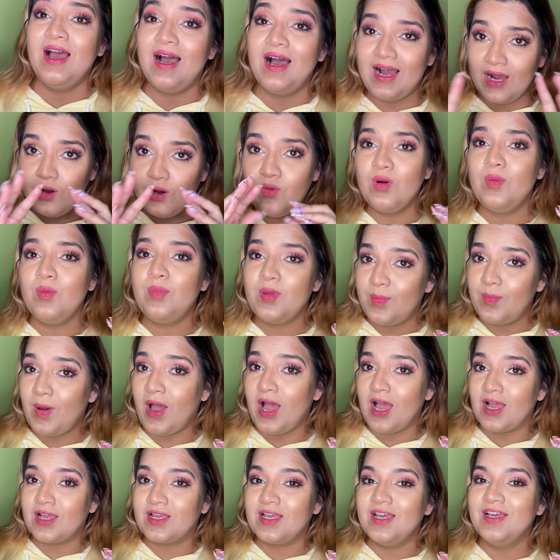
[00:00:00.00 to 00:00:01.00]
I will be
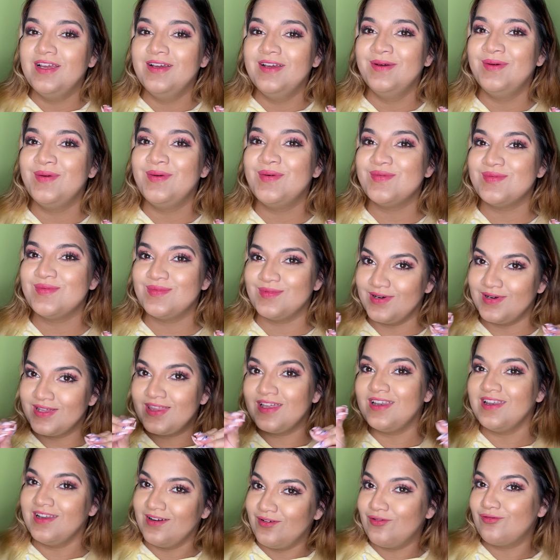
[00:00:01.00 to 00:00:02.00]
back with a
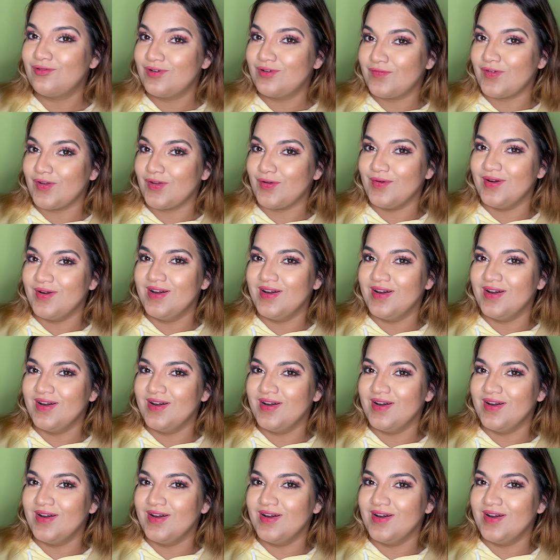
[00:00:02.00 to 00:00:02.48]
little review.